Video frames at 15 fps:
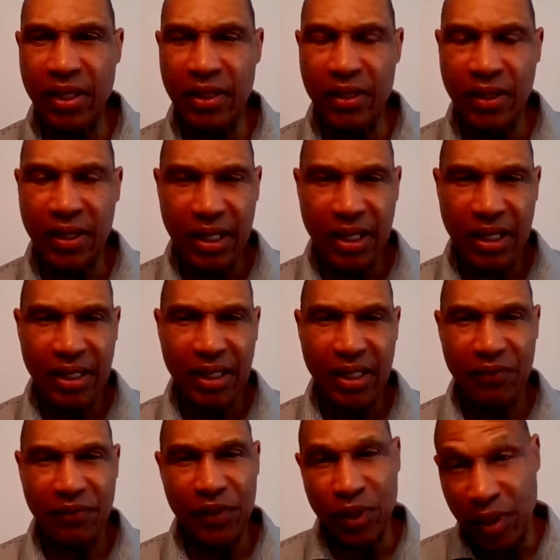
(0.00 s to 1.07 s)
And
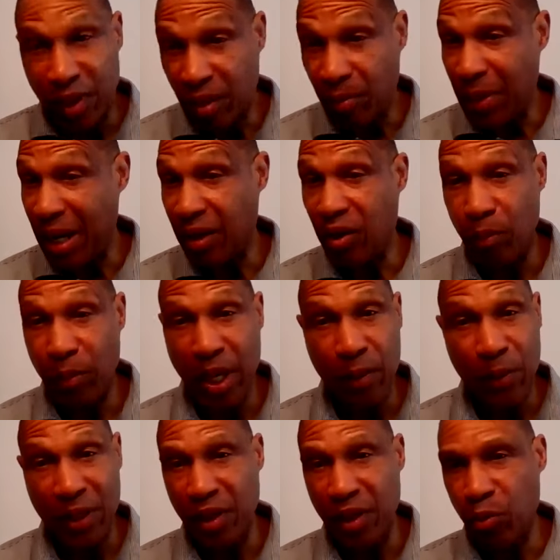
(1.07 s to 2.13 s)
feel good about it on
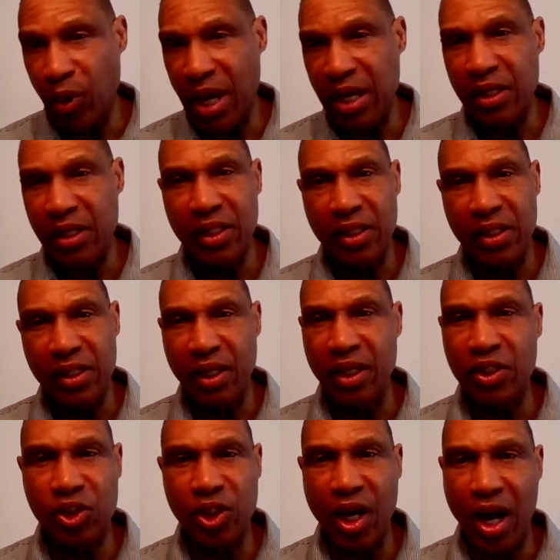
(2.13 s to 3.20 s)
paper. I think Brandon did a
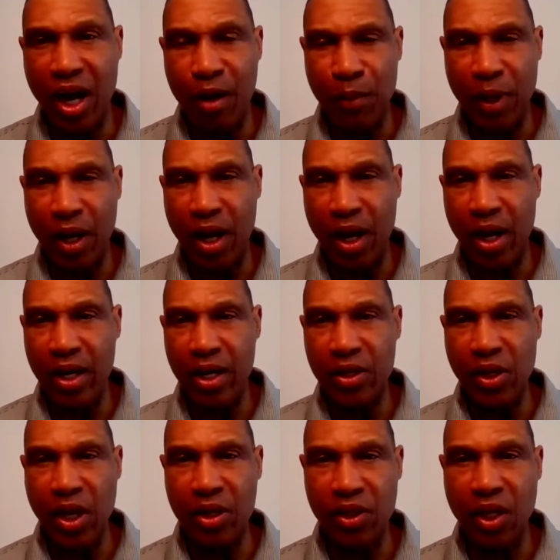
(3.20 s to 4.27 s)
good job
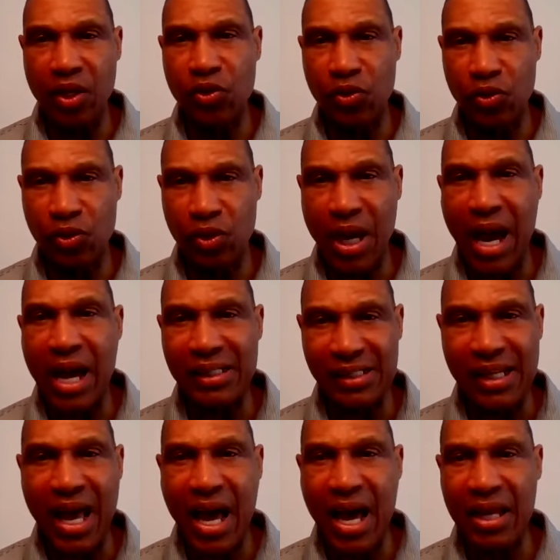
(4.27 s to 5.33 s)
in getting
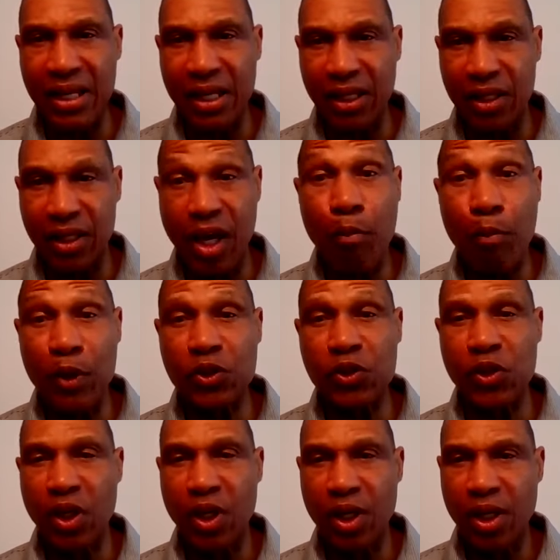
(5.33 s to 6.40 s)
guys signed that can help
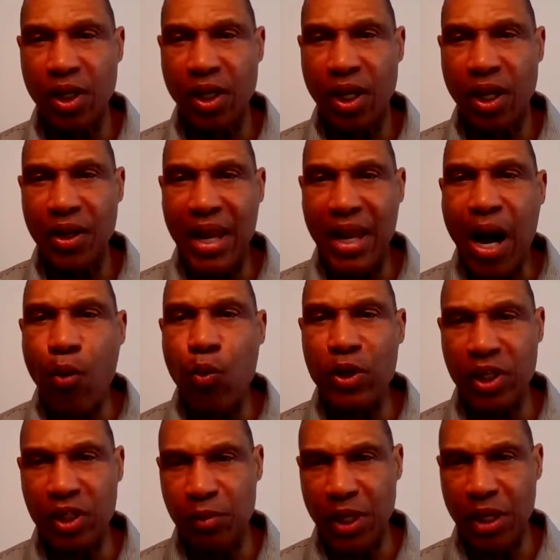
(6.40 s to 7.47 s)
us. Now
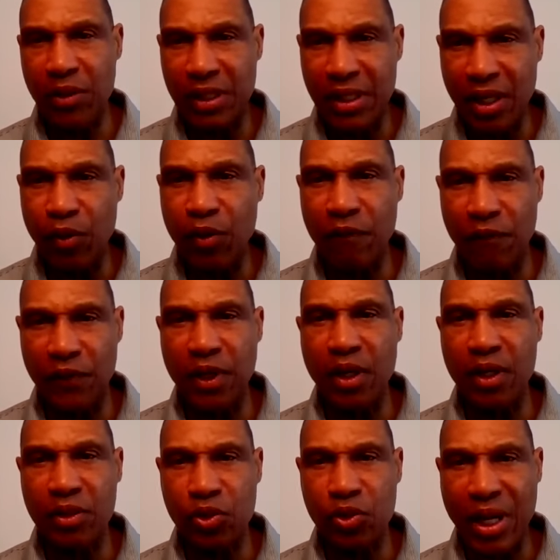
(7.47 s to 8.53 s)
we need to be able to get on the
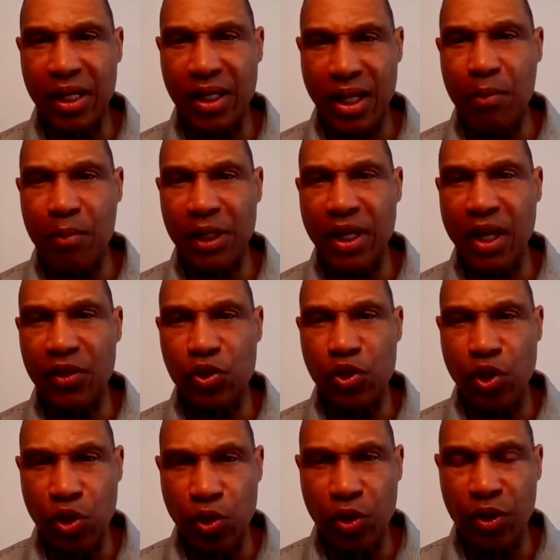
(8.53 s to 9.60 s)
field and try to come together
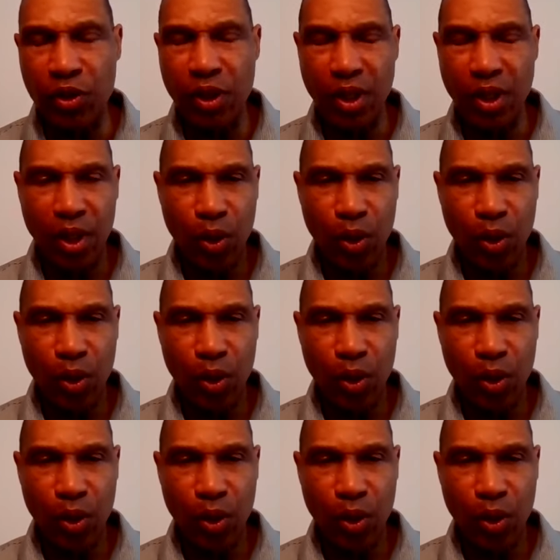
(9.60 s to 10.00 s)
as a unit.